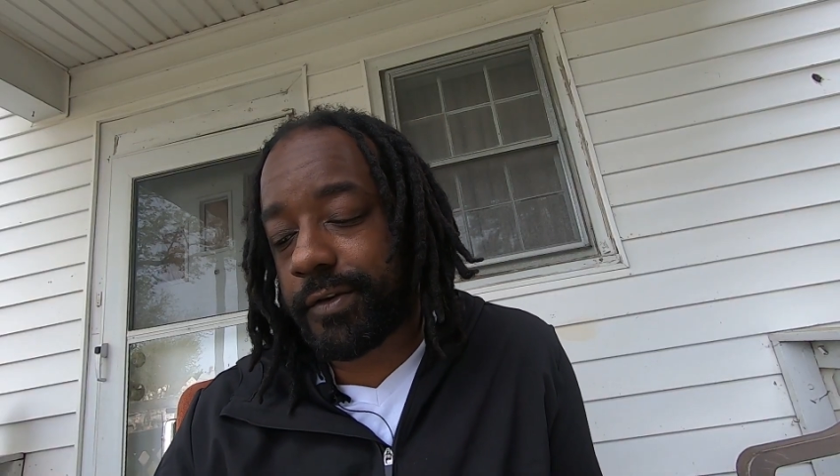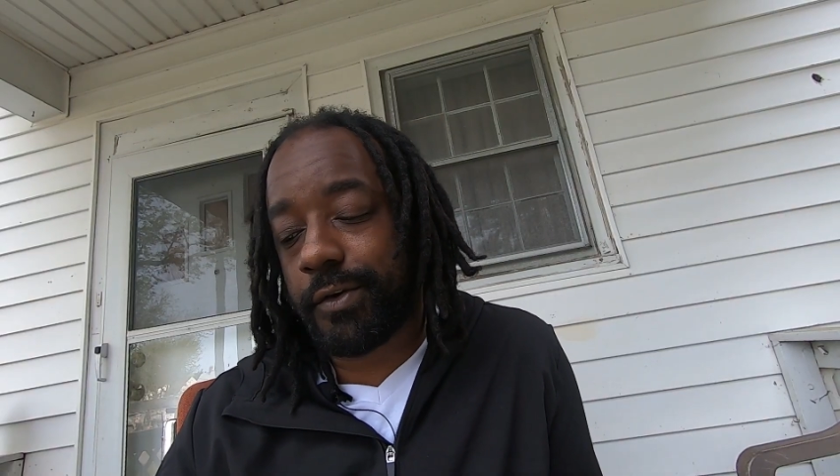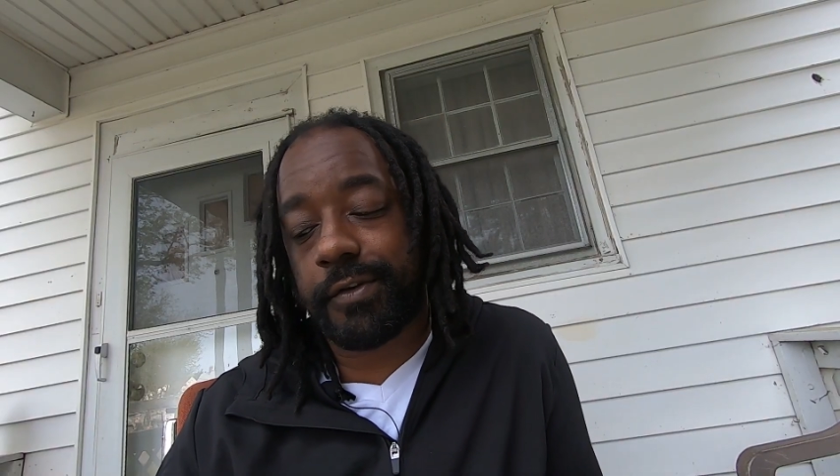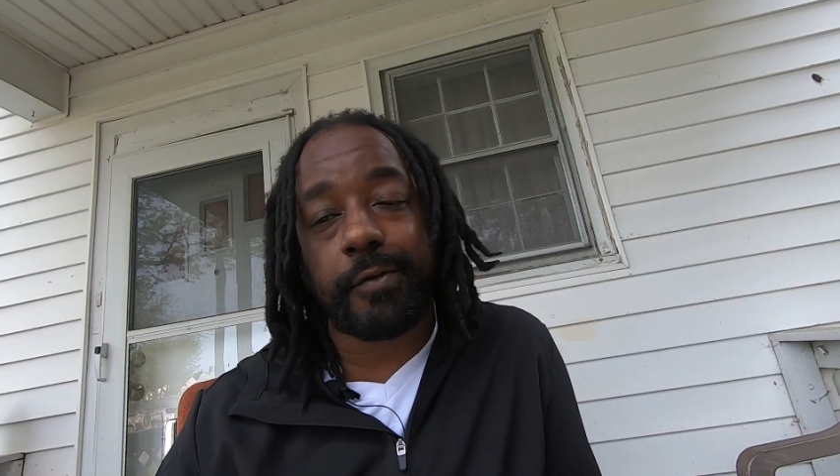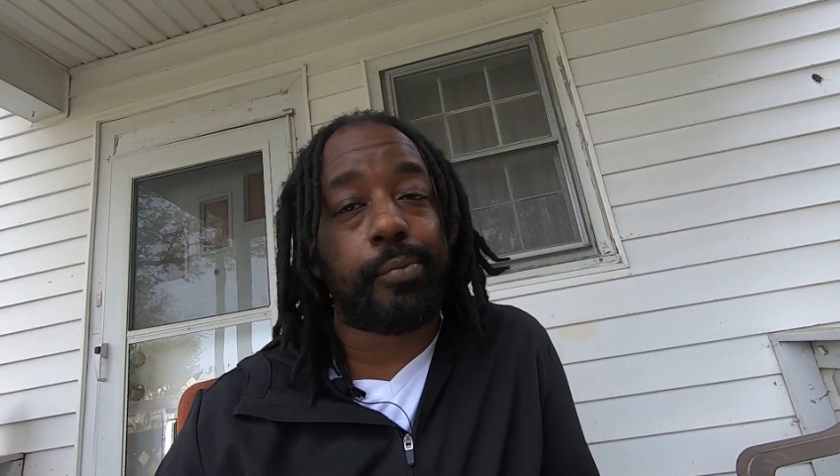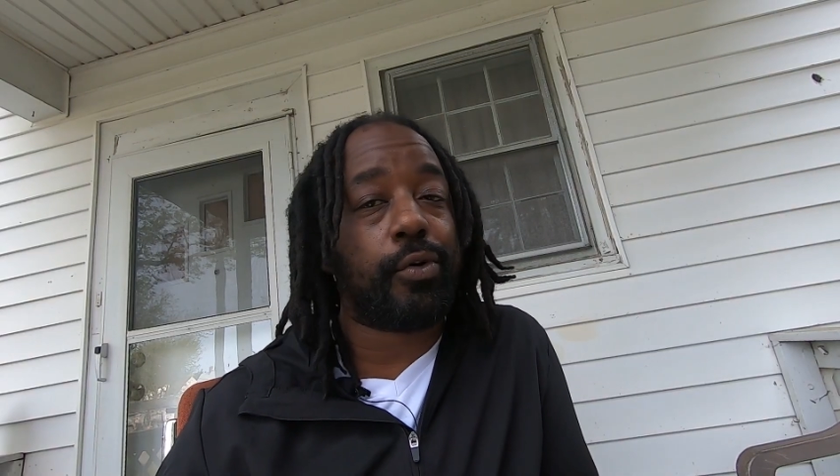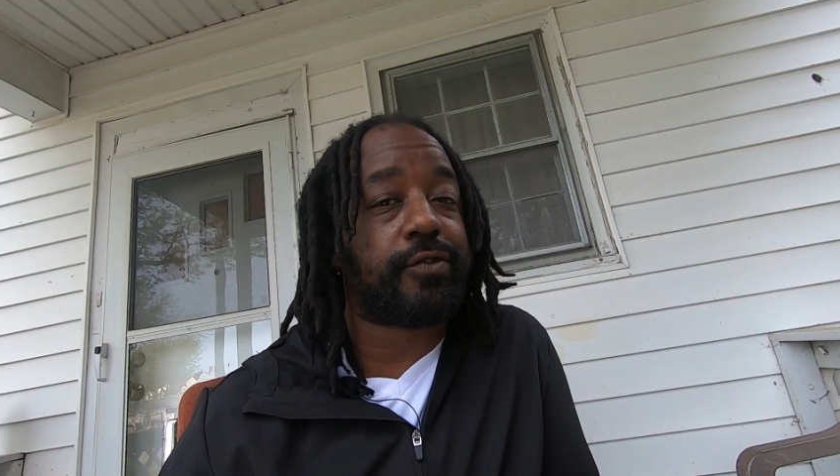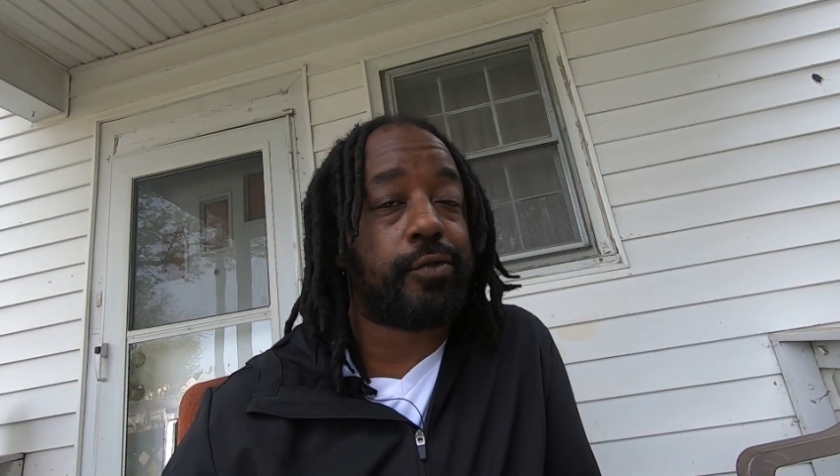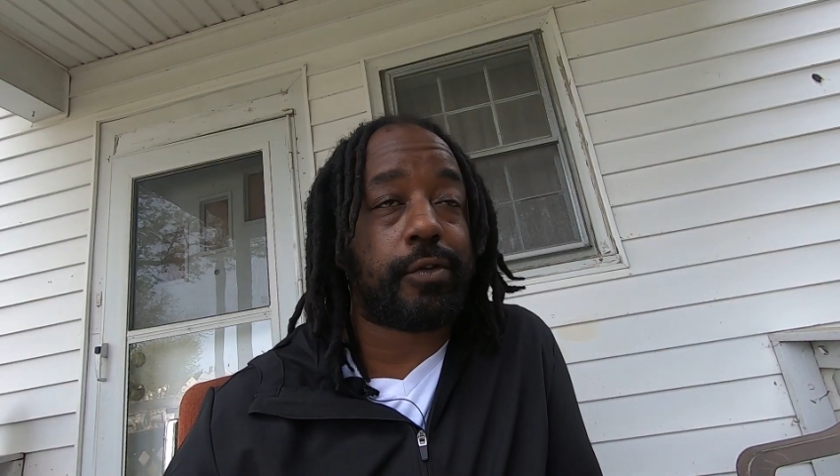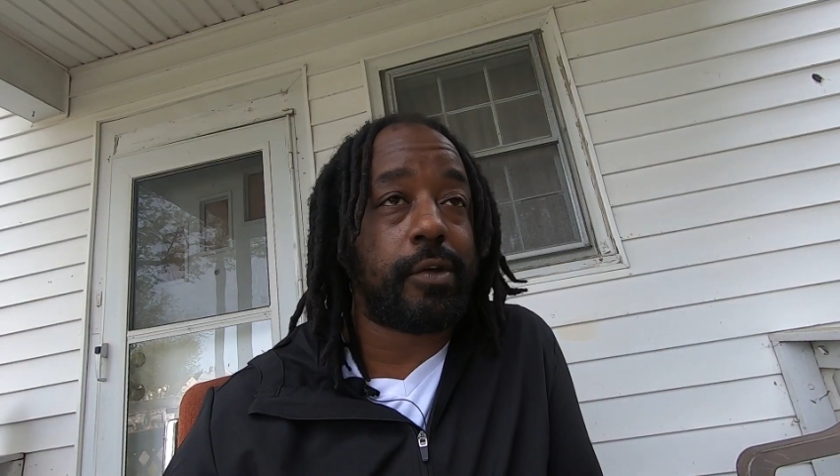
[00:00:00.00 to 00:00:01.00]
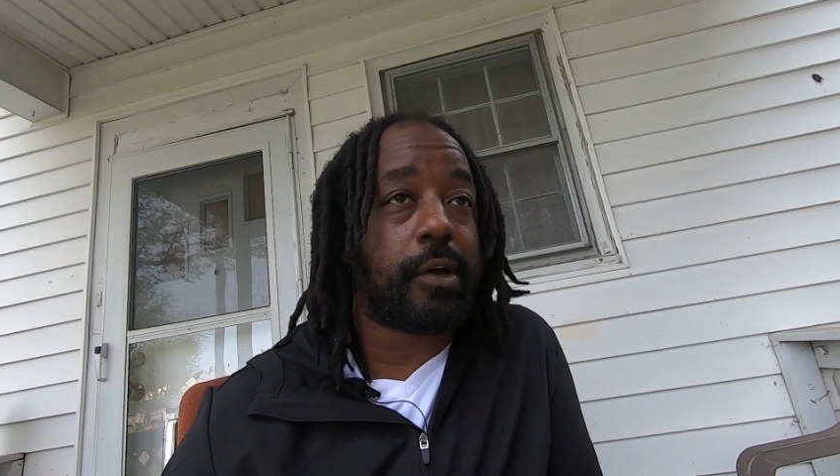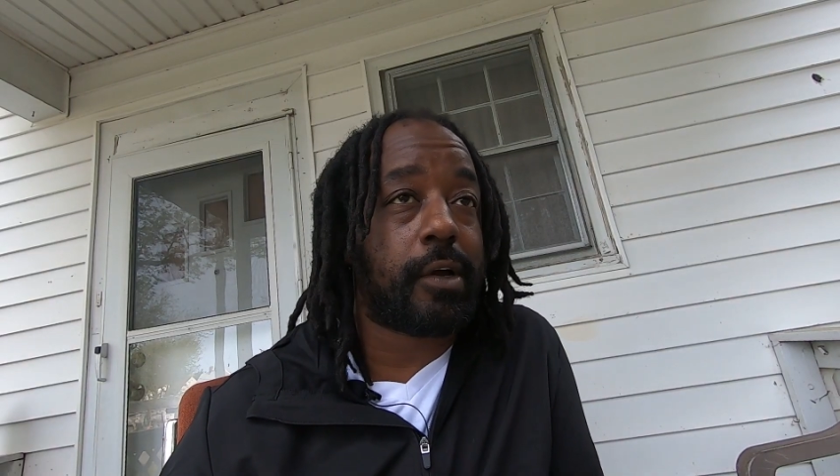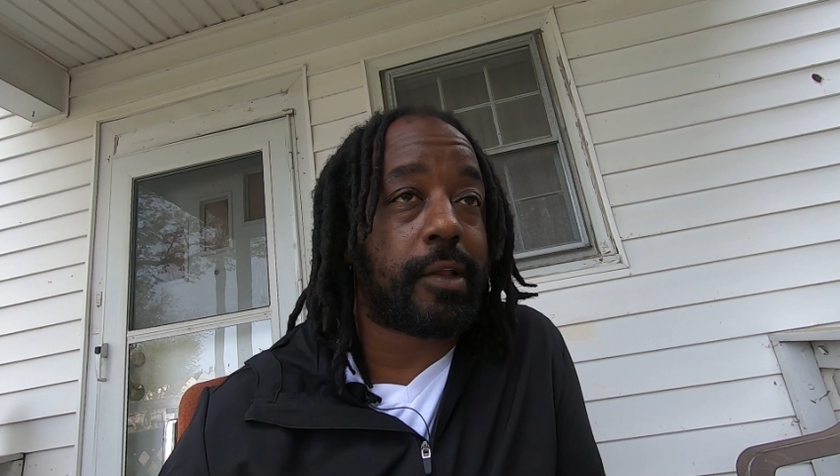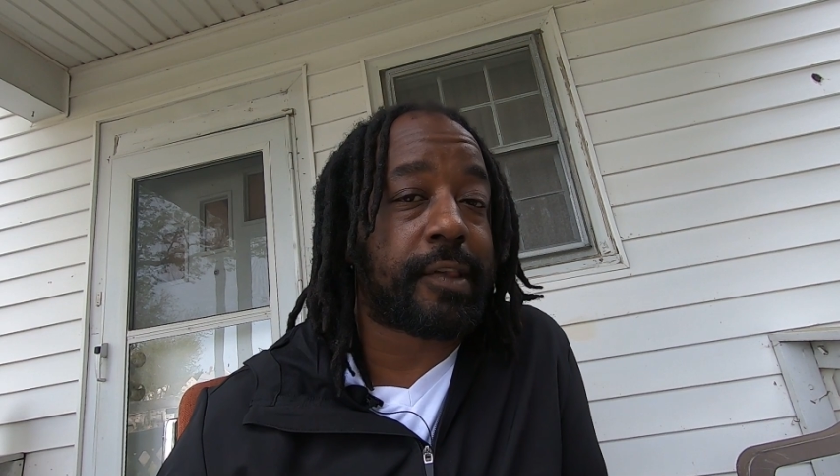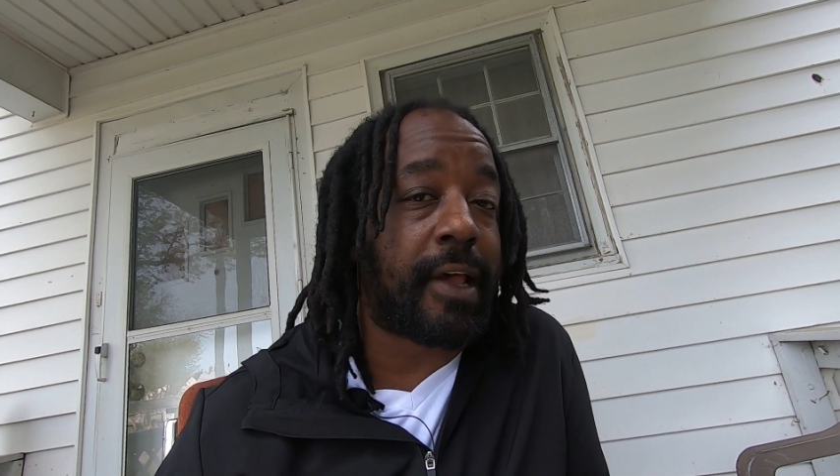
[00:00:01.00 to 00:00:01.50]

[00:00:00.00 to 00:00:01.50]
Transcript: is gonna support you through your good